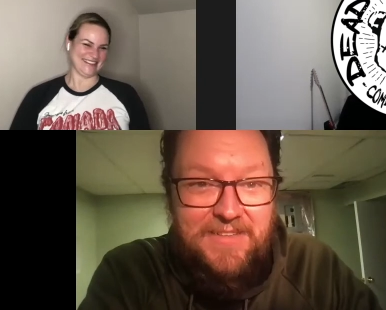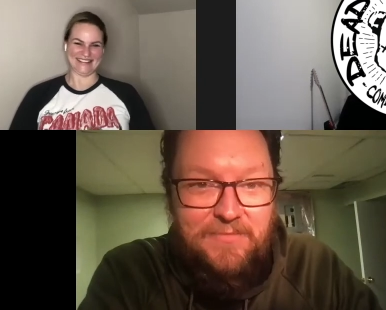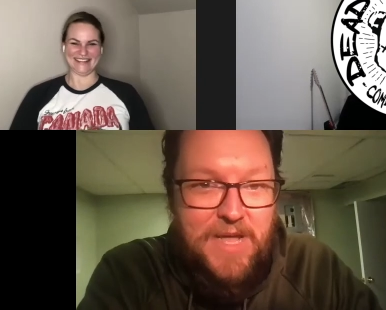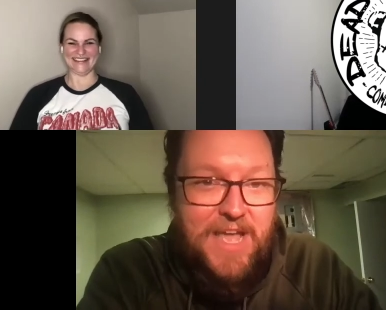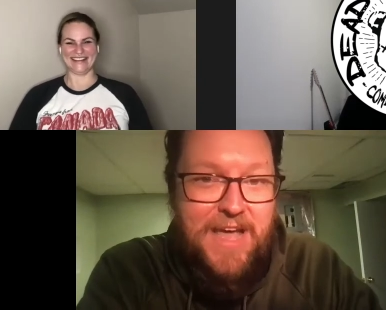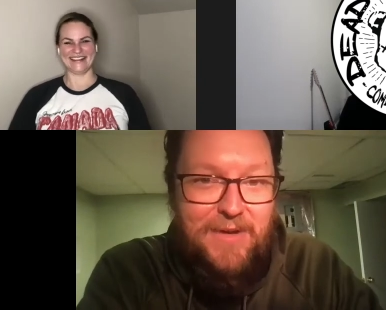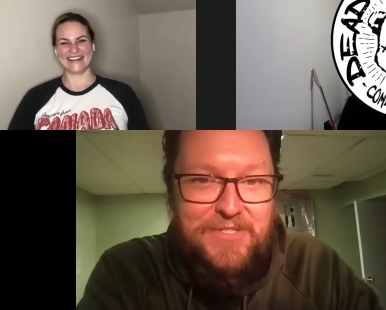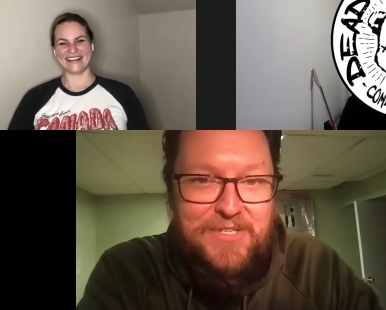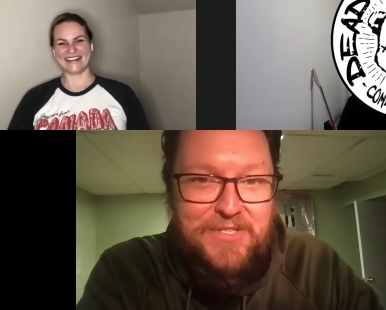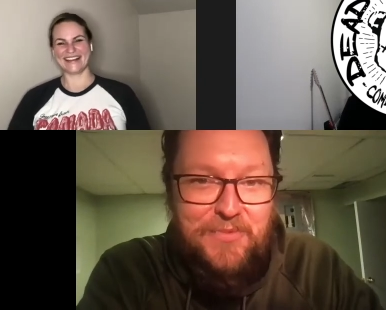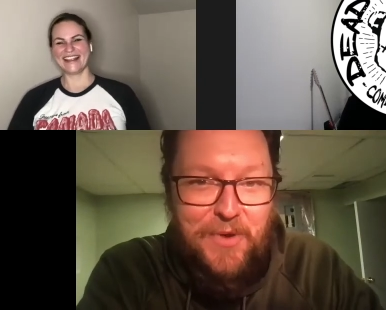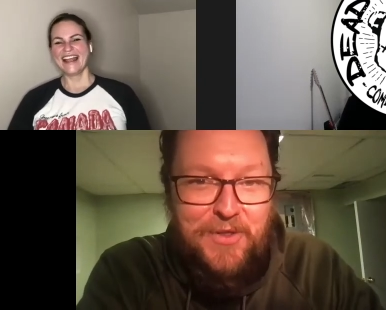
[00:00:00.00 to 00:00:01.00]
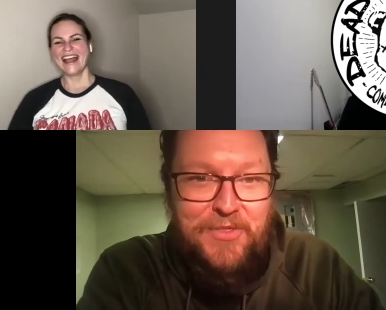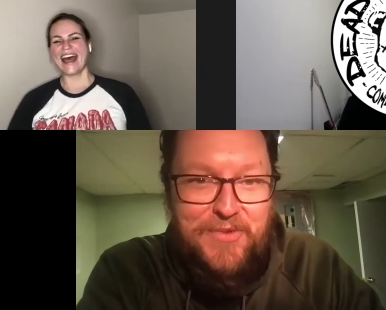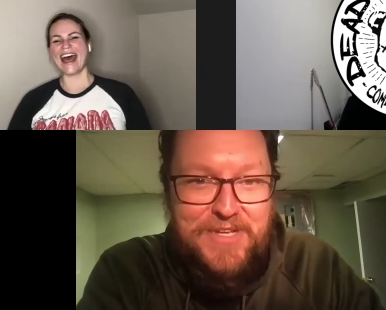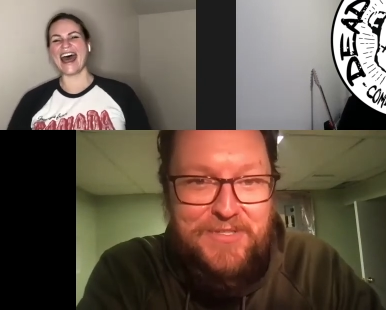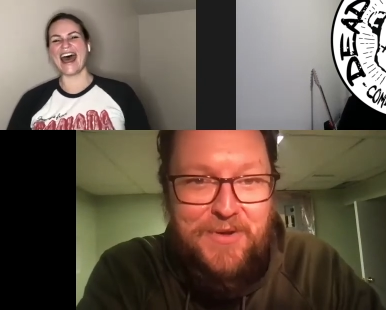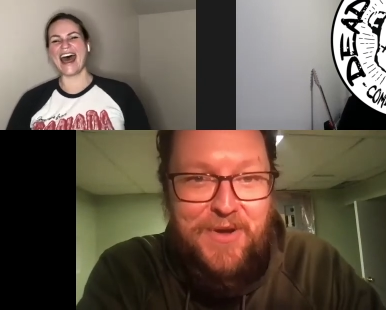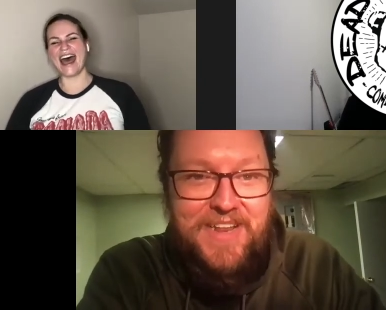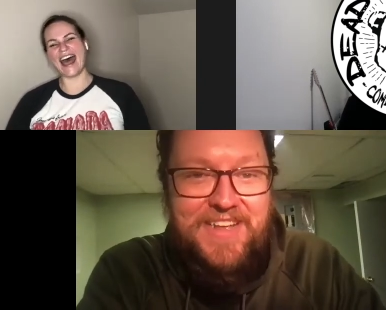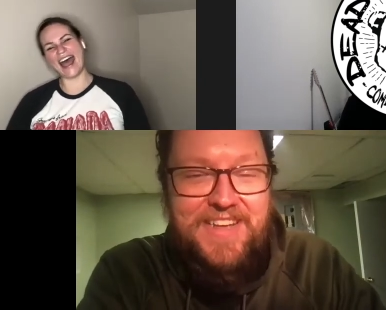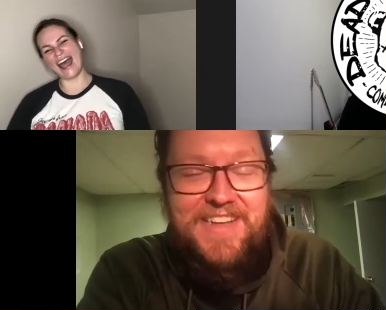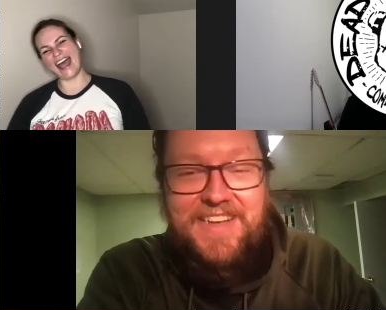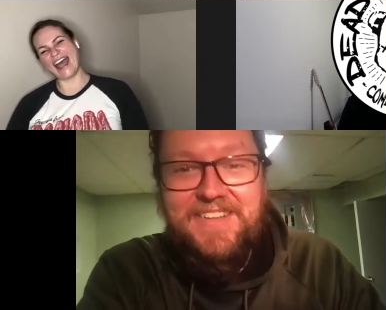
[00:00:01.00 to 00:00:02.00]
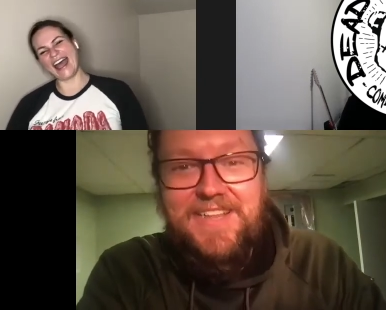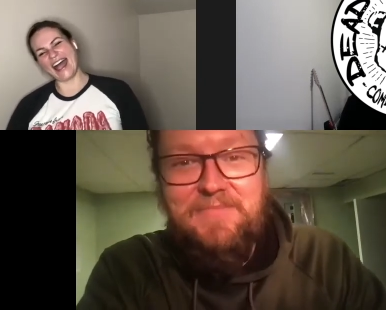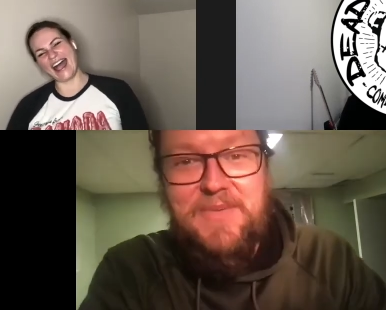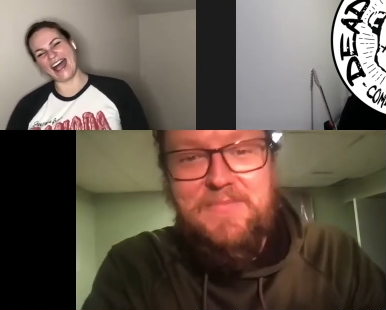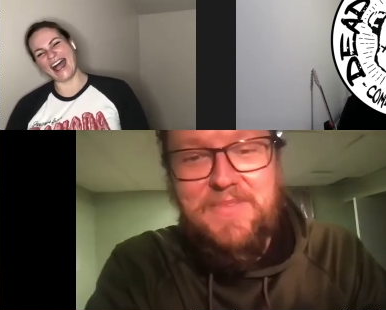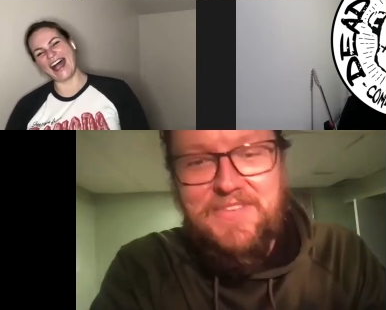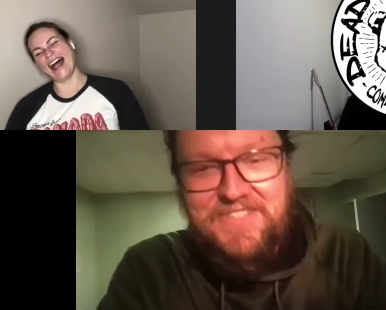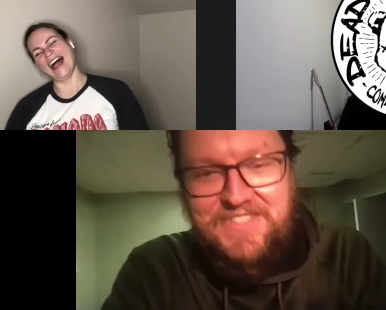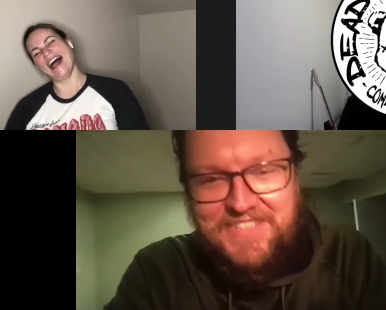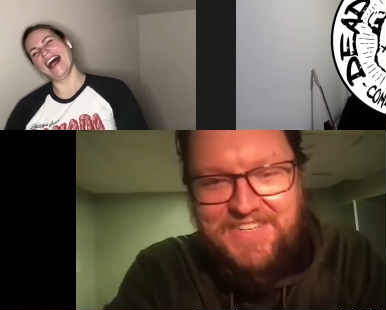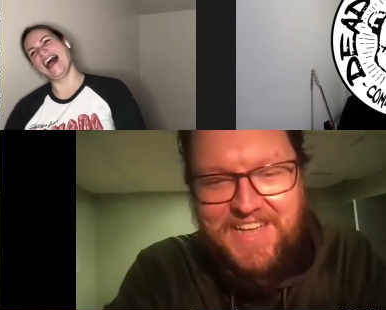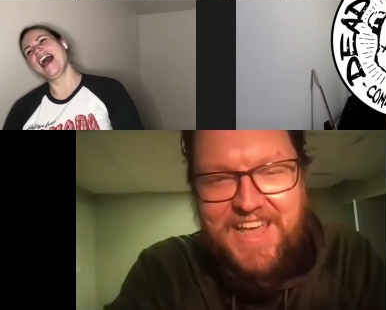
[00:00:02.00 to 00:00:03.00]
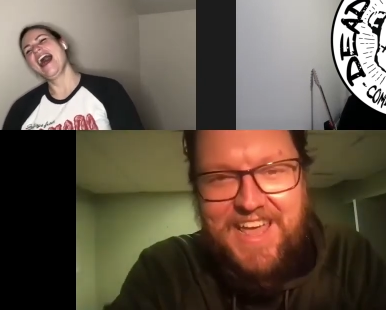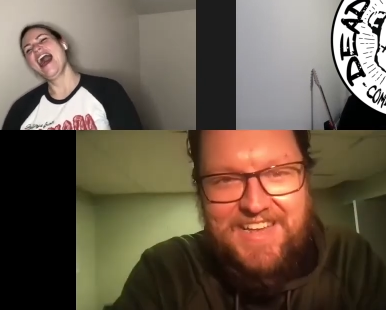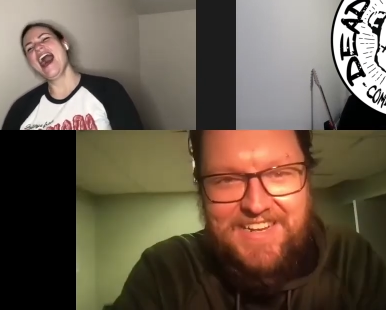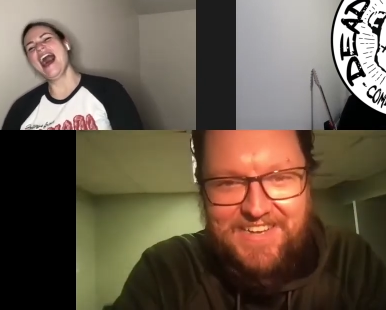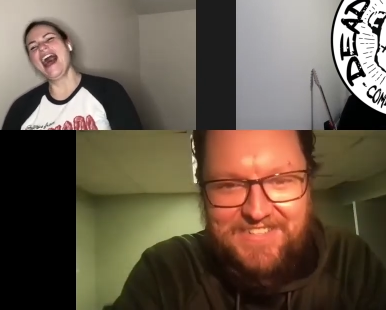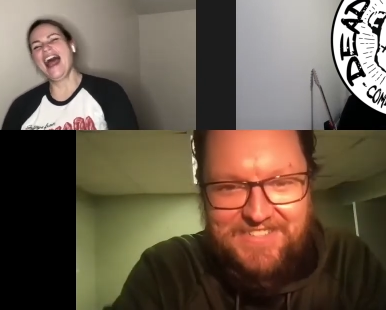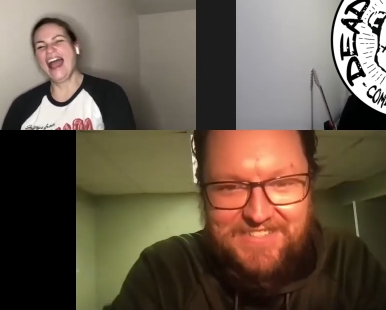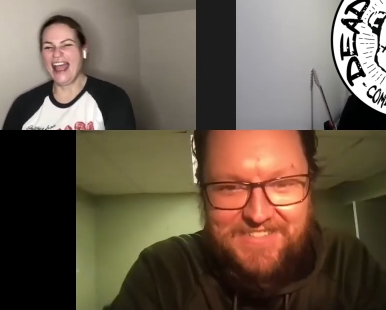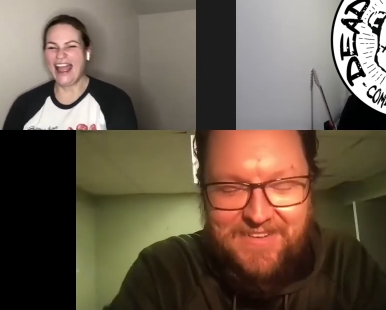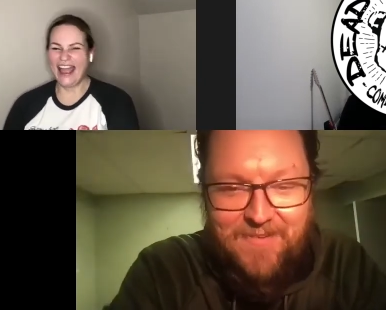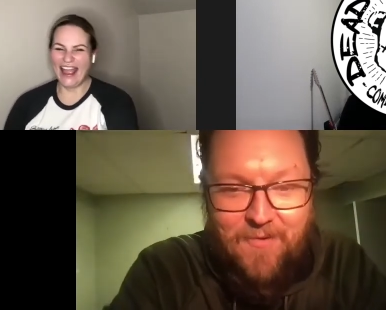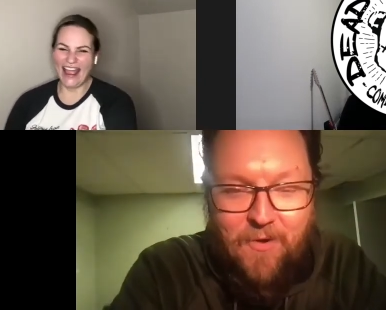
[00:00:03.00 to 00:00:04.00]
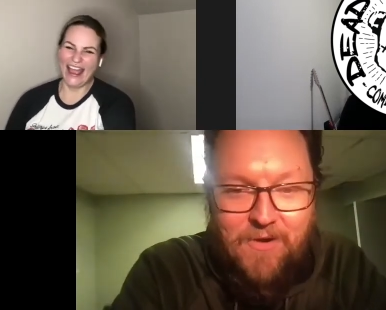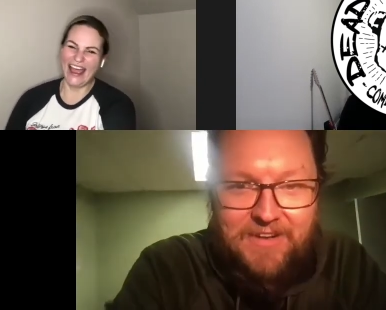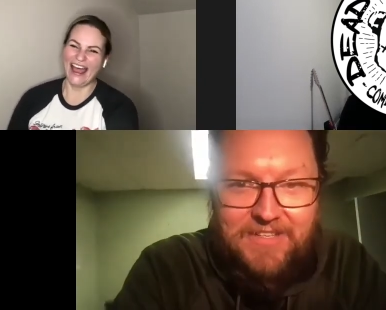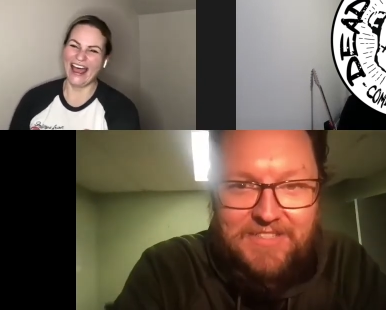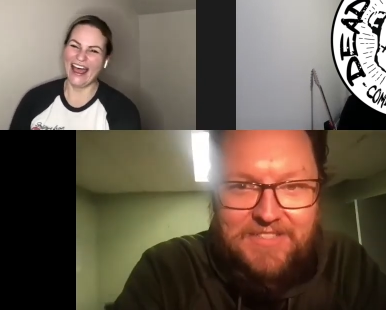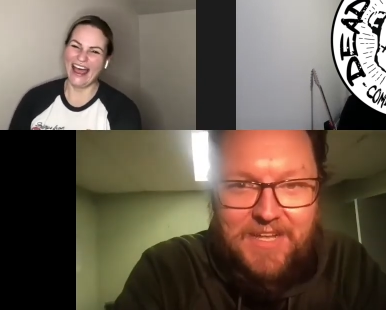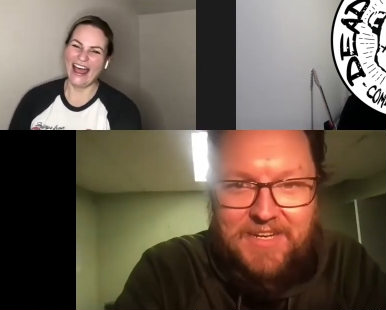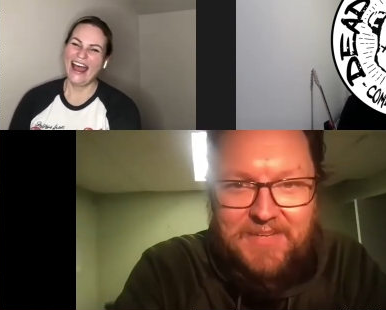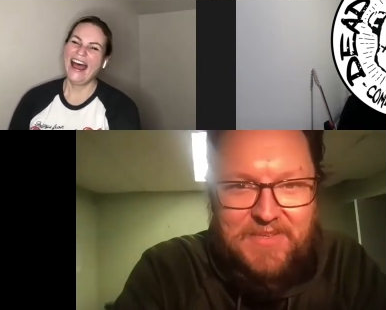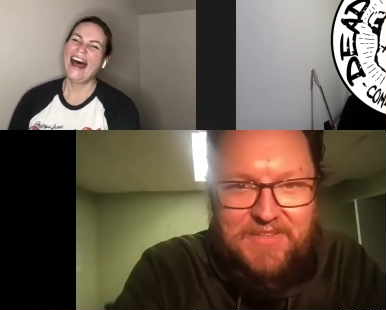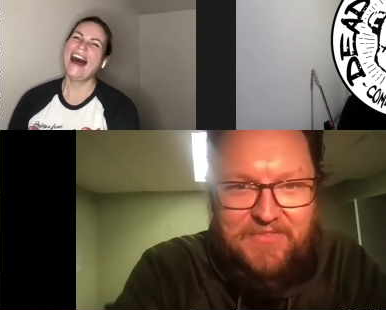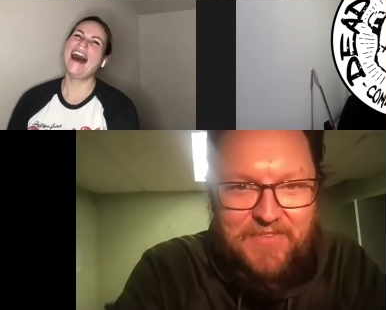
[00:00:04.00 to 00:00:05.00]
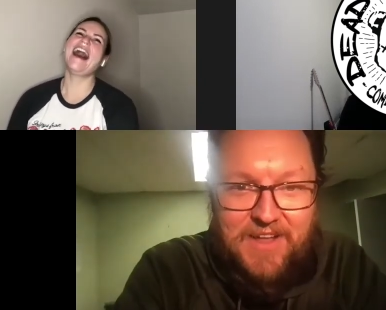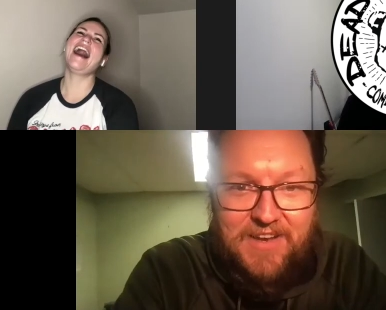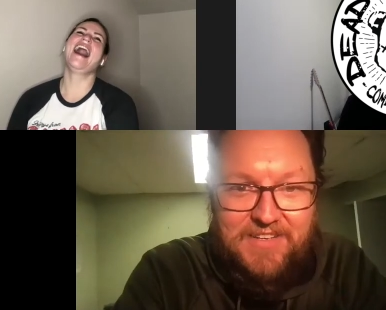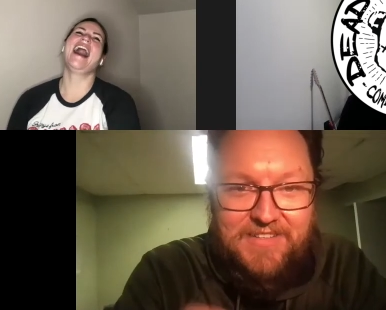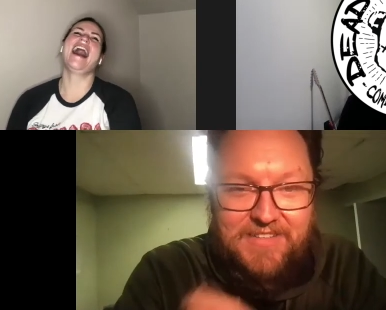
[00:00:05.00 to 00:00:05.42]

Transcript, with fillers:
Speaker 1: My house is worth three twenty. Like people are just gonna hate us. It's not gonna be fun.